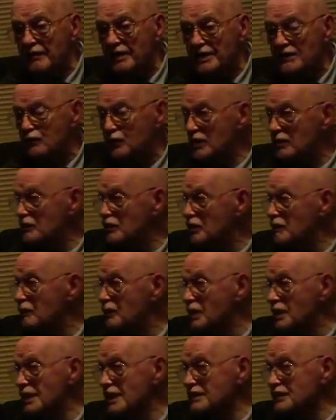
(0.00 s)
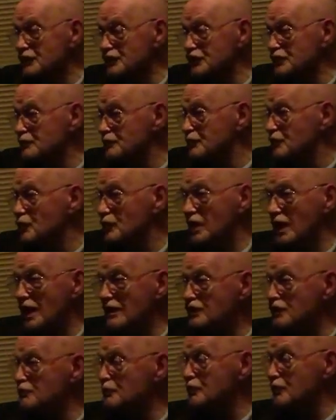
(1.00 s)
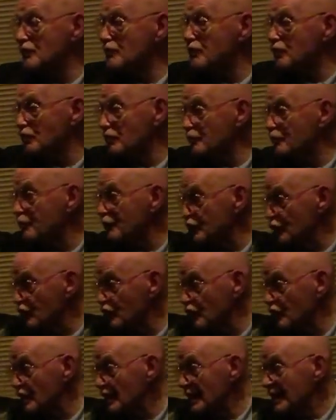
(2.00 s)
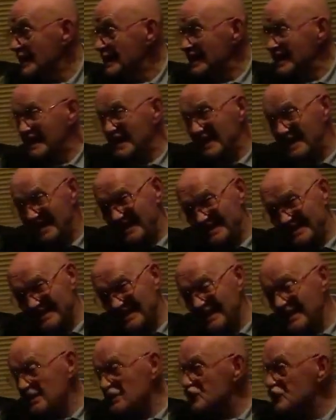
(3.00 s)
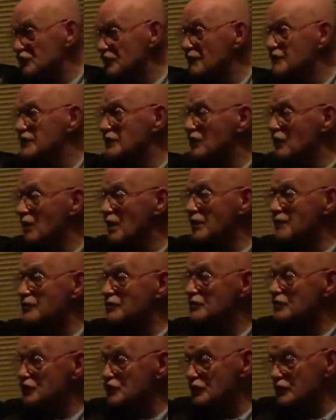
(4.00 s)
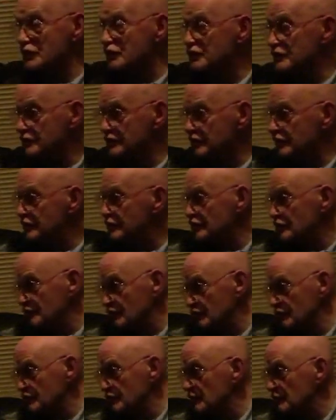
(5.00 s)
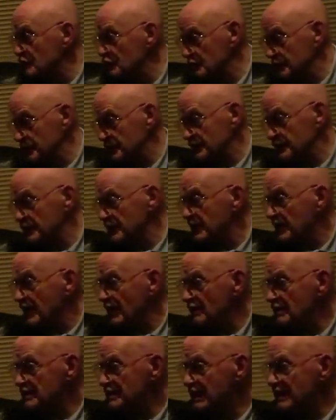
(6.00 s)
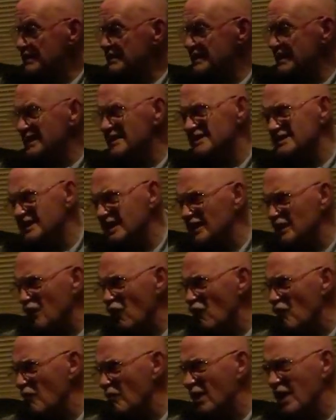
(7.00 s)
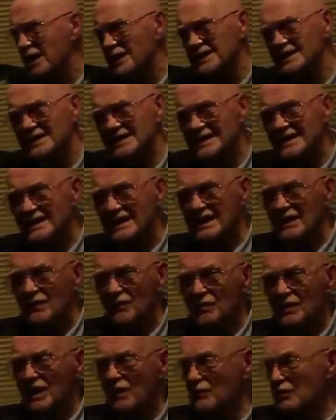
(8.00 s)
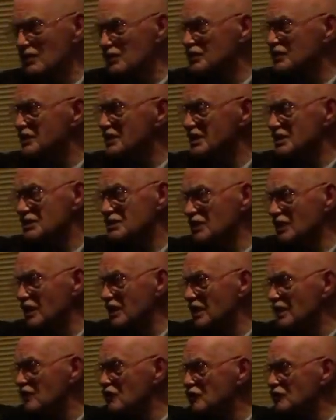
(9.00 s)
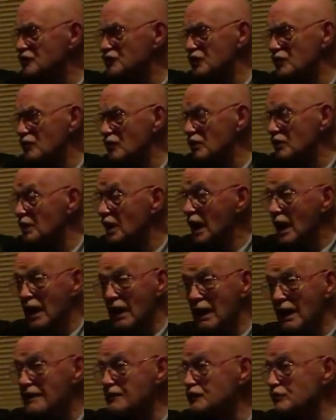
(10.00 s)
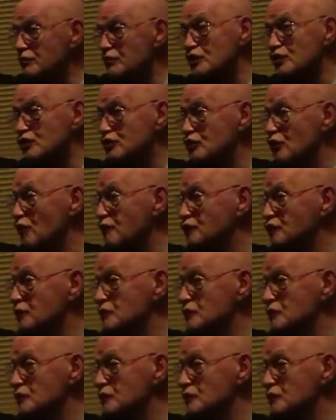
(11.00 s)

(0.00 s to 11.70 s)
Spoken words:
That's what I'm doing, but it's just pure. I just look pure. Sadly, it's drifting away from the traditional country music scene now. It's getting taken over by what I would consider country rock. I like some of the stuff.